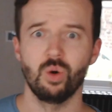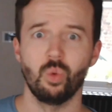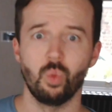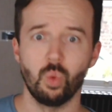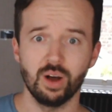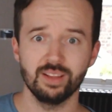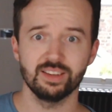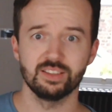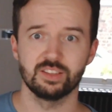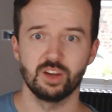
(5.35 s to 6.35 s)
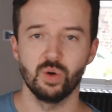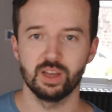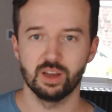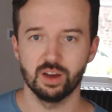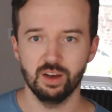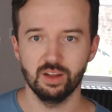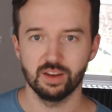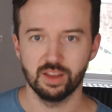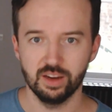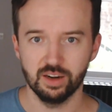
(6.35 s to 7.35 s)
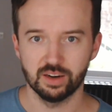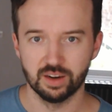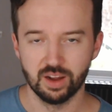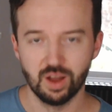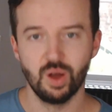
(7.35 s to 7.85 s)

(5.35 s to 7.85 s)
What is going on here?